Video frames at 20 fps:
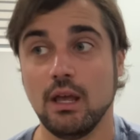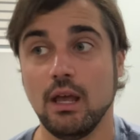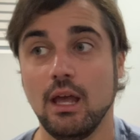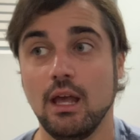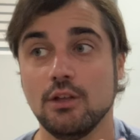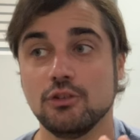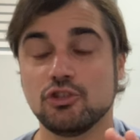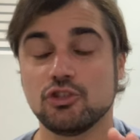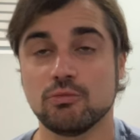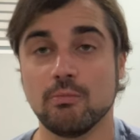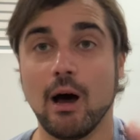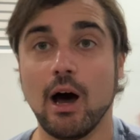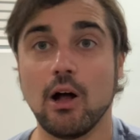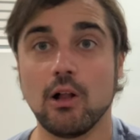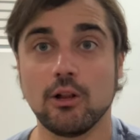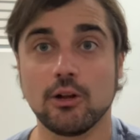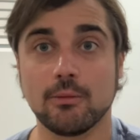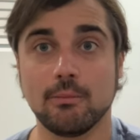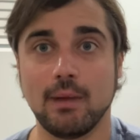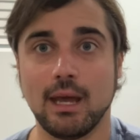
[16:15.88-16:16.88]

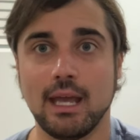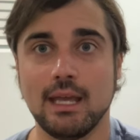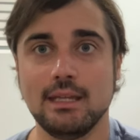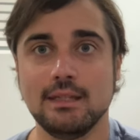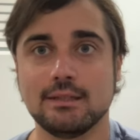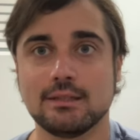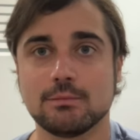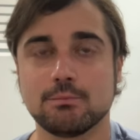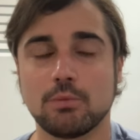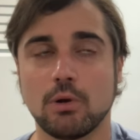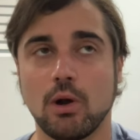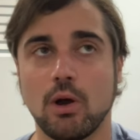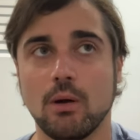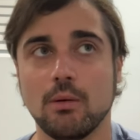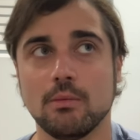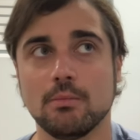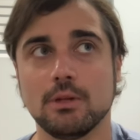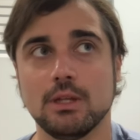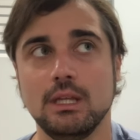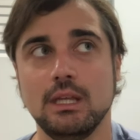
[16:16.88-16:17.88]
smaller baits,
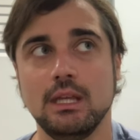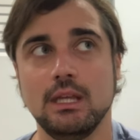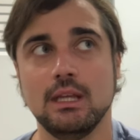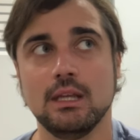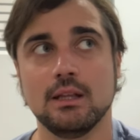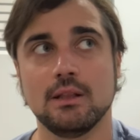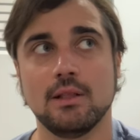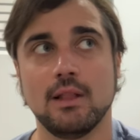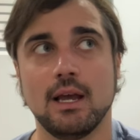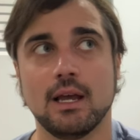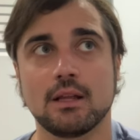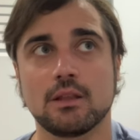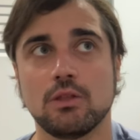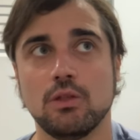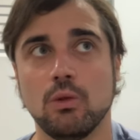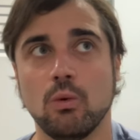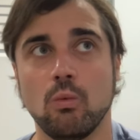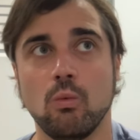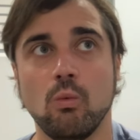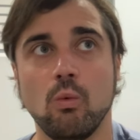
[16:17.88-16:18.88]
probably in like
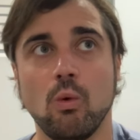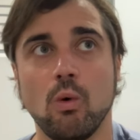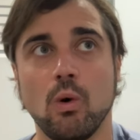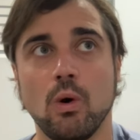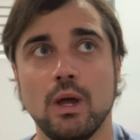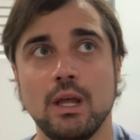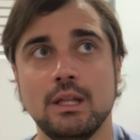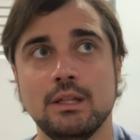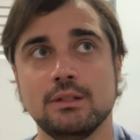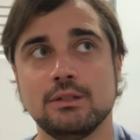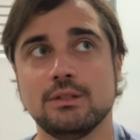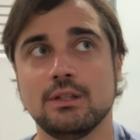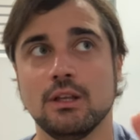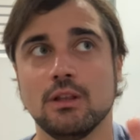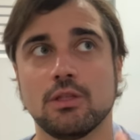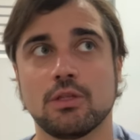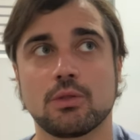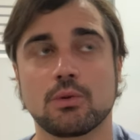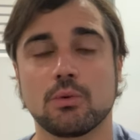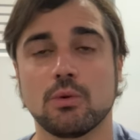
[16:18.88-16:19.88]
the 1 to
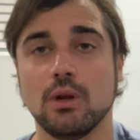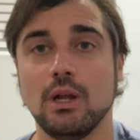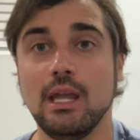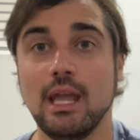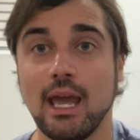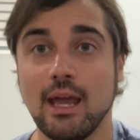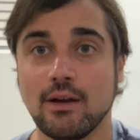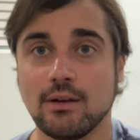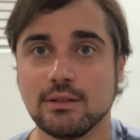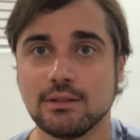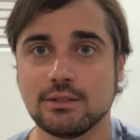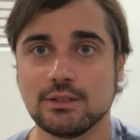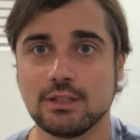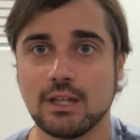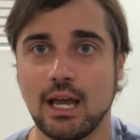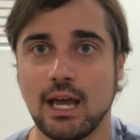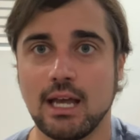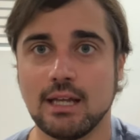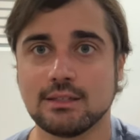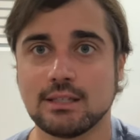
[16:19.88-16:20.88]
3 ounce
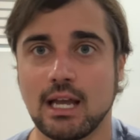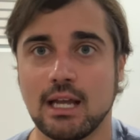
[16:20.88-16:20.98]
size.